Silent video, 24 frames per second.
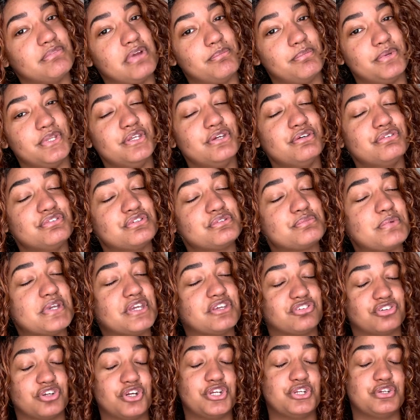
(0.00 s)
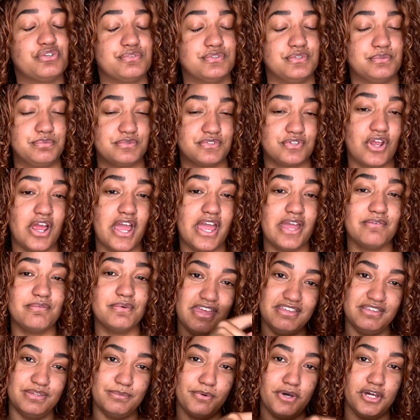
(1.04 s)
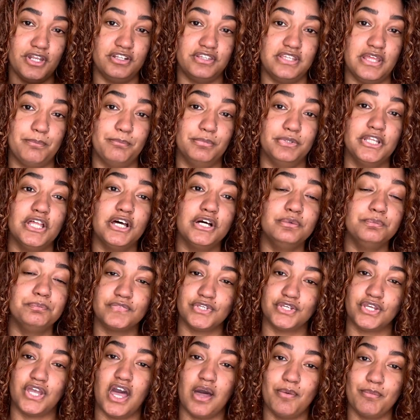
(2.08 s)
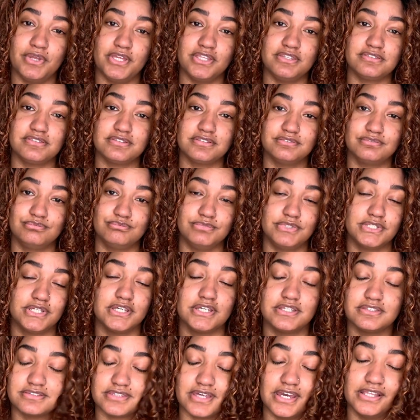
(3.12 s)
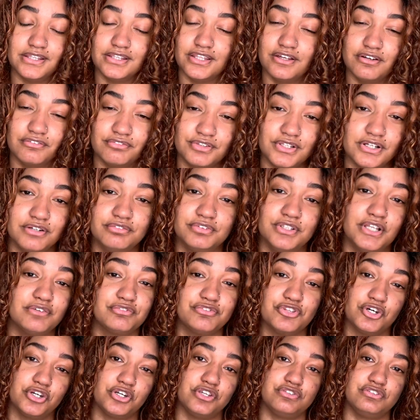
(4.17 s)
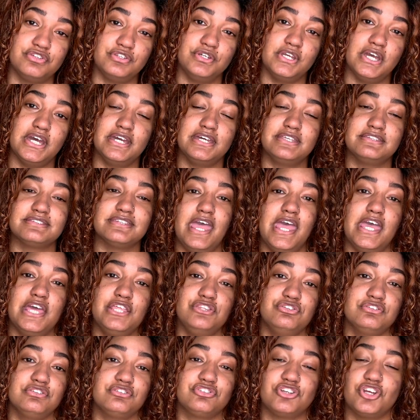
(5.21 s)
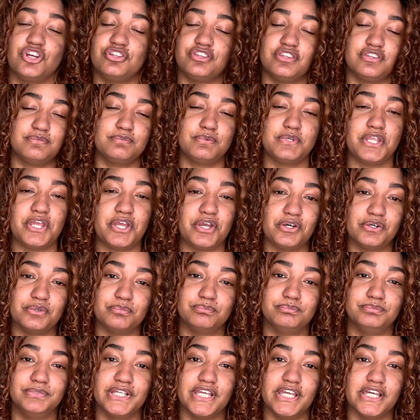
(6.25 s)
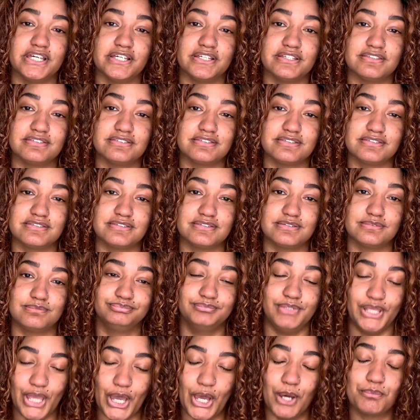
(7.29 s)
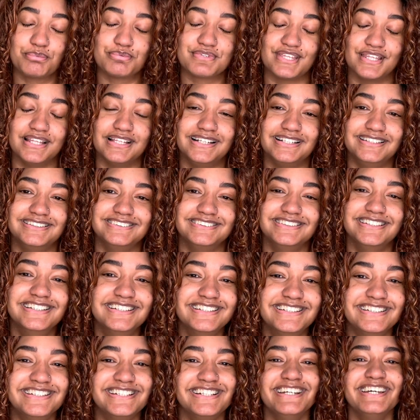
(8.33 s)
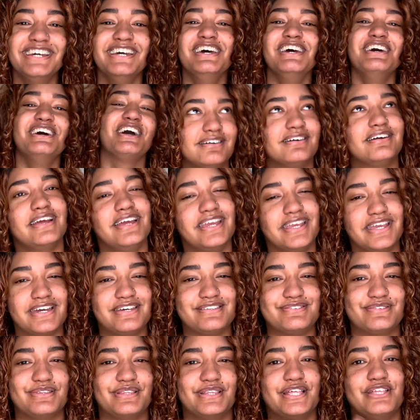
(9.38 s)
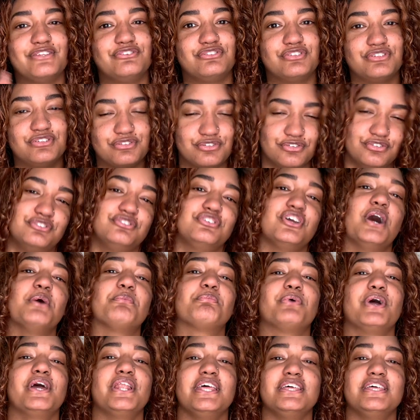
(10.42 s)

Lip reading: my videos, just make sure you subscribe in the button down below and comment because I love talking to you guys, and just share this video because it helps a lot. All right guys, so let's just jump right